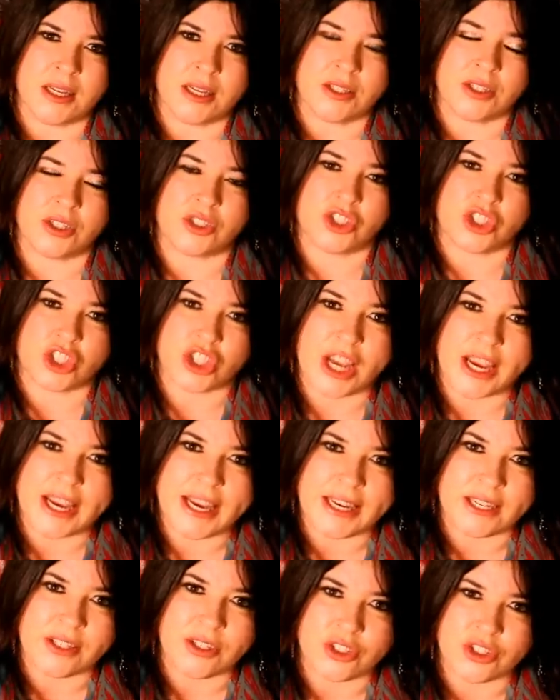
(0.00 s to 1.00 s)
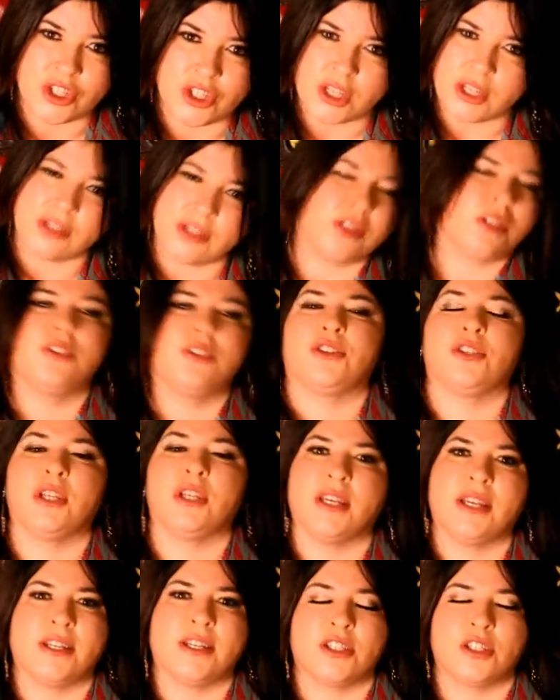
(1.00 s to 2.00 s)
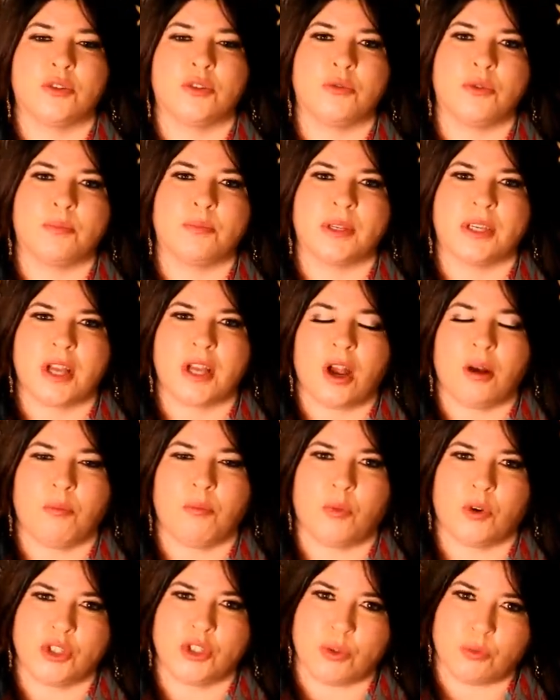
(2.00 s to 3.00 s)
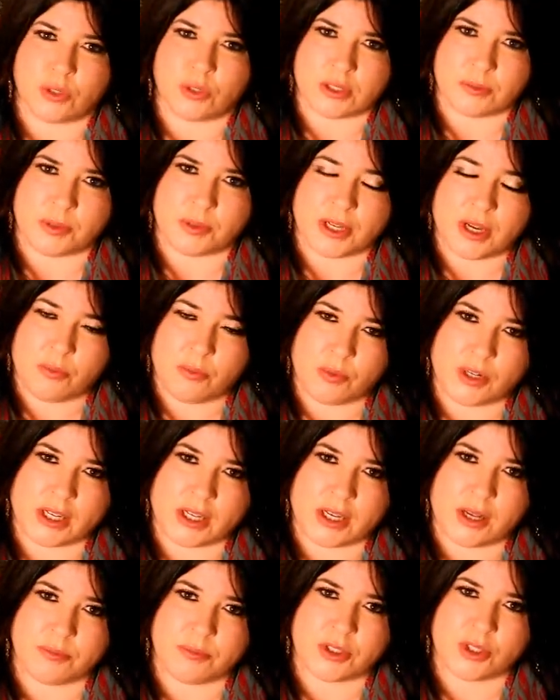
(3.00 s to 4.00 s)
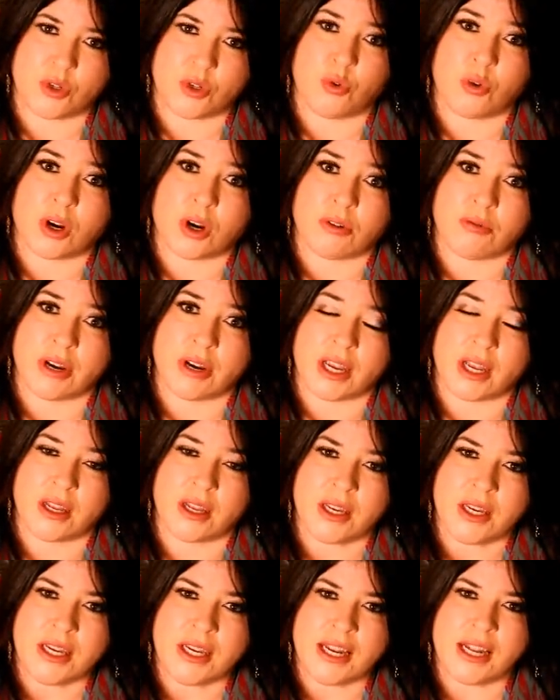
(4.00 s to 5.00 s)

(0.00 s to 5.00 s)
to change this year, to become what you want to become when it comes to your career,